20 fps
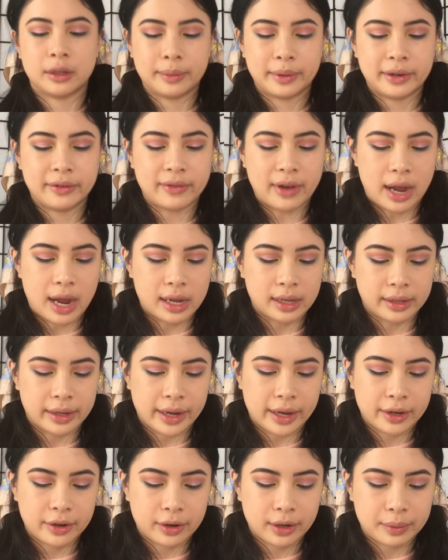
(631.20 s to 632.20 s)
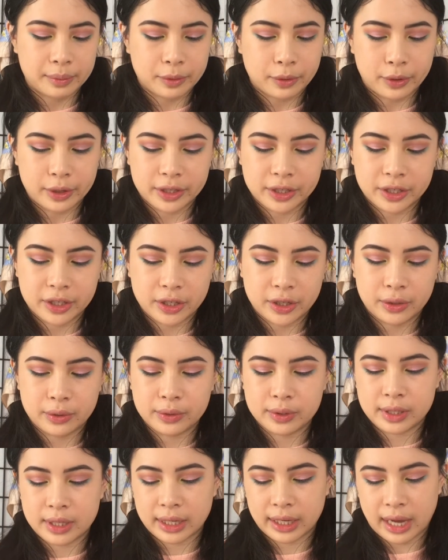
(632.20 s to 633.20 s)
bit of eyeliner, I'm going to use
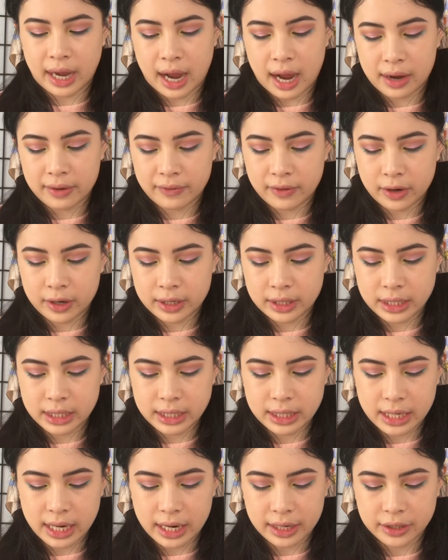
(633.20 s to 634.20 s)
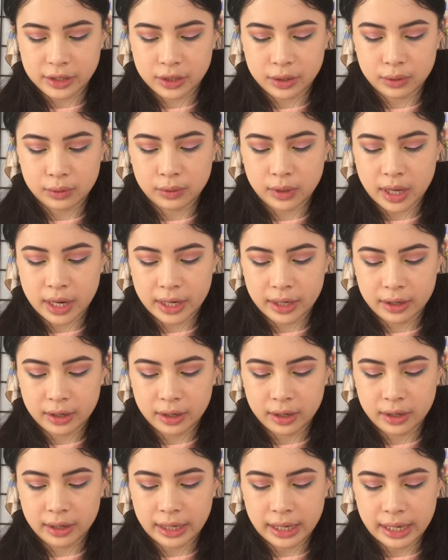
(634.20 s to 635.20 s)
the Kat Von D Tattoo
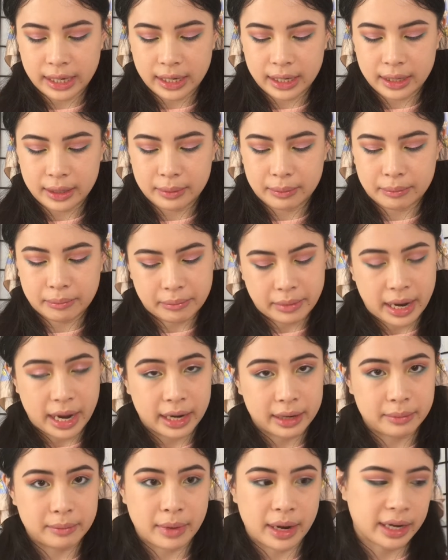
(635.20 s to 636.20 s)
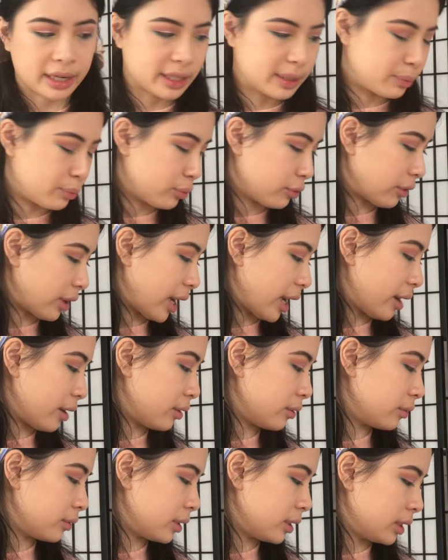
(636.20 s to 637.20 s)
Liner in Mad Max
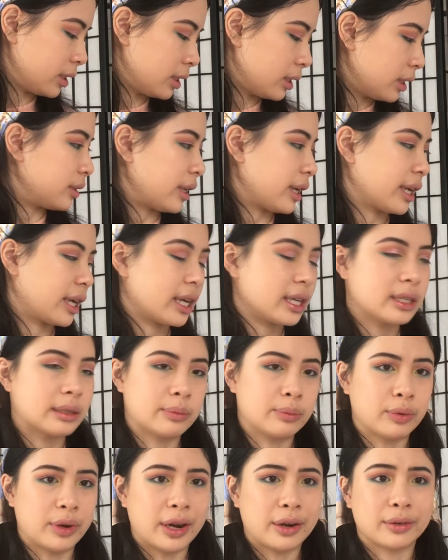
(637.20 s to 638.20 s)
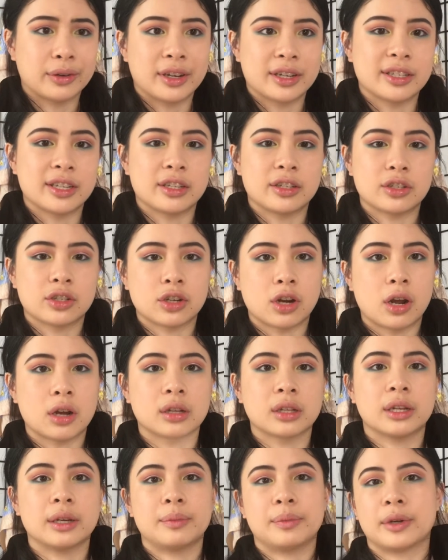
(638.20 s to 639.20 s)
Brown. I guess brown because it's
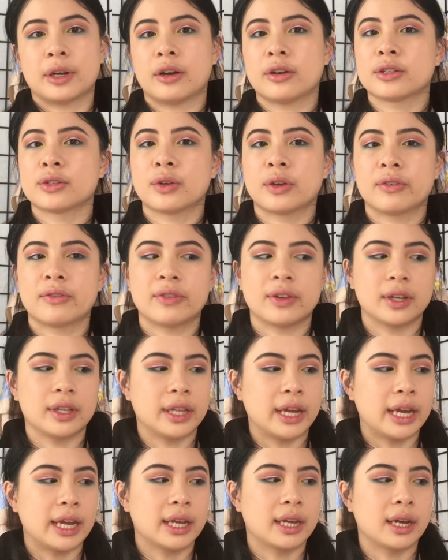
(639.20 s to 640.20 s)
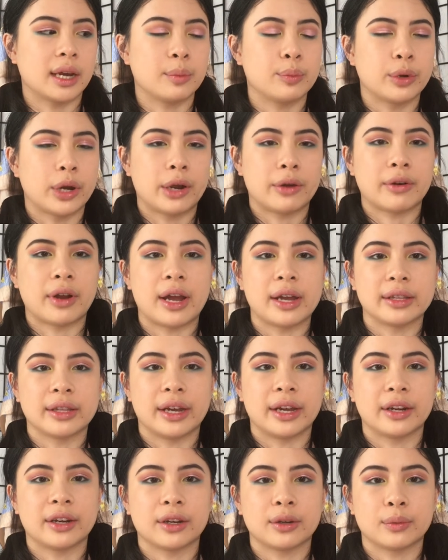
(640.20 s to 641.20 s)
chocolate, but also I feel like a brown
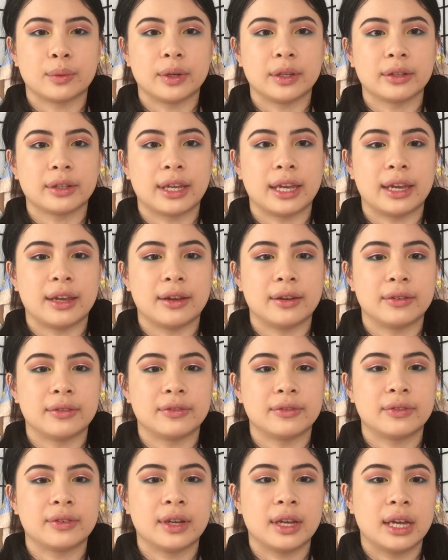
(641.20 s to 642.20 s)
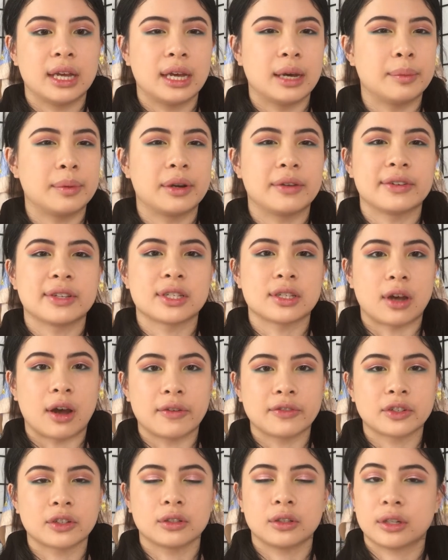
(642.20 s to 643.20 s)
eyeliner will give a bit of a
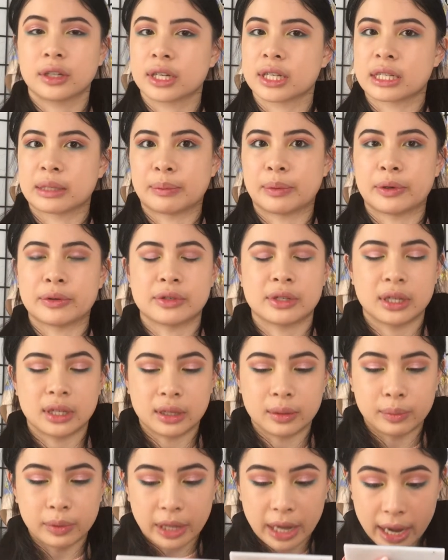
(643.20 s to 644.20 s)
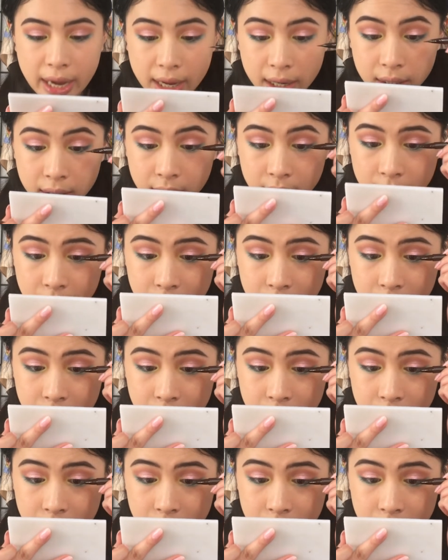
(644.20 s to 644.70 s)
softer look as opposed to the black.